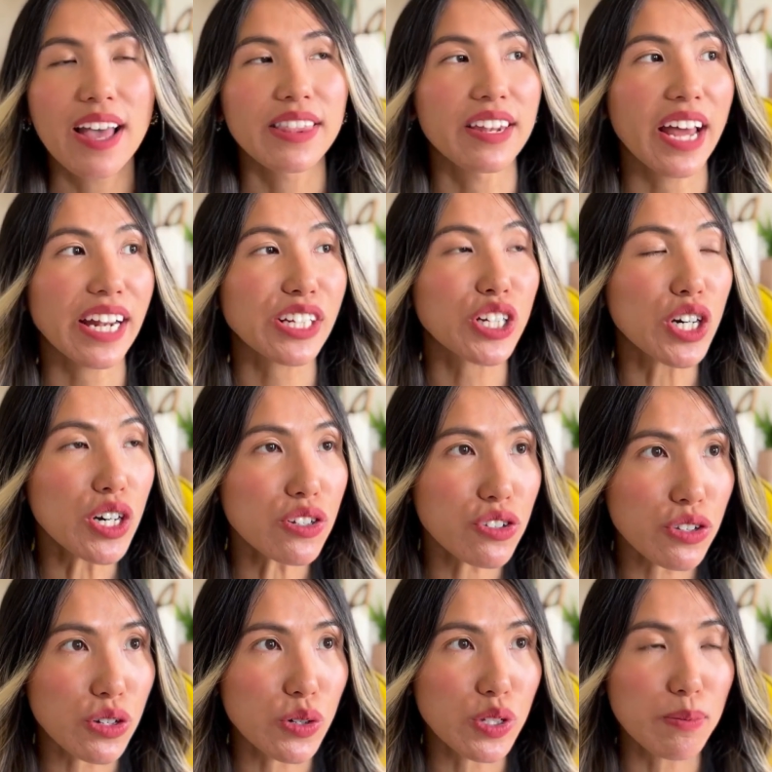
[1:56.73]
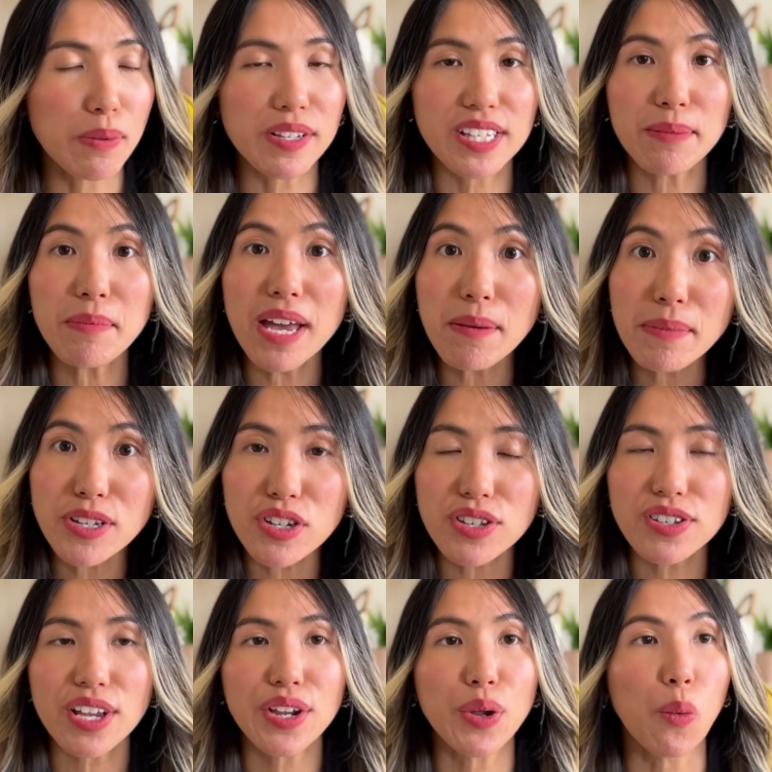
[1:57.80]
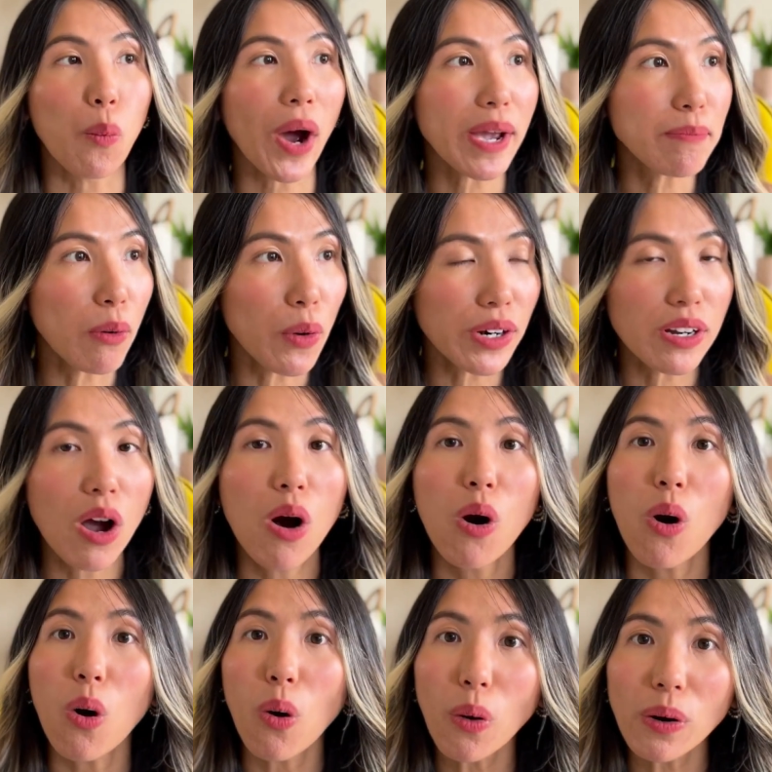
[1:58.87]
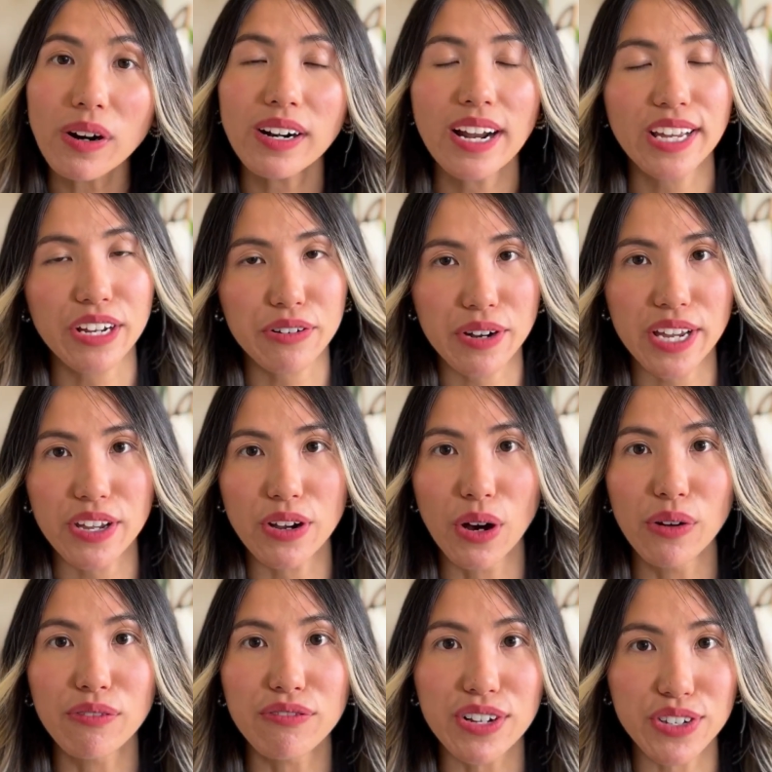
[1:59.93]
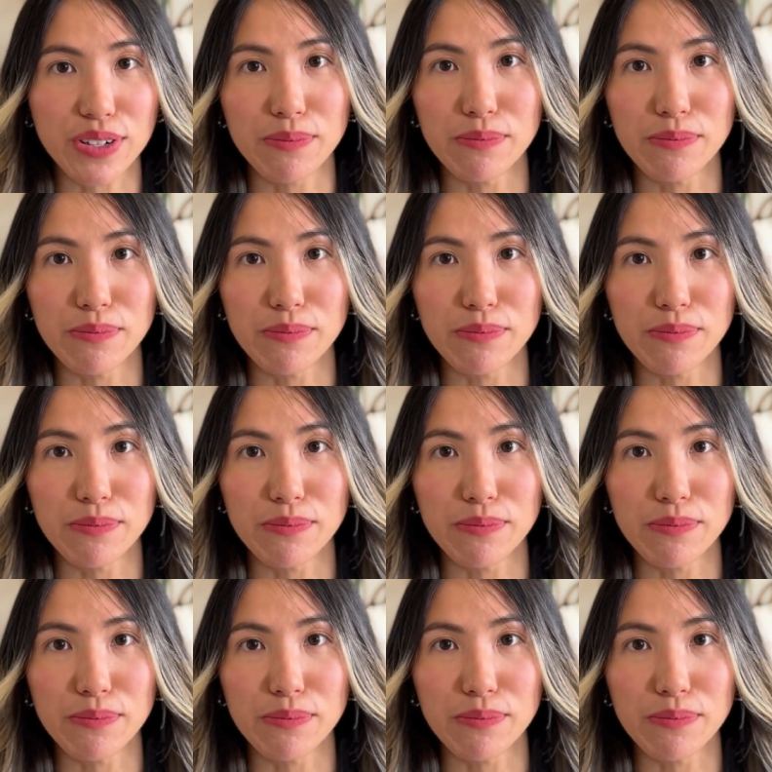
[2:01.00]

then I encourage you to put some images in a whiteboard or create your own vision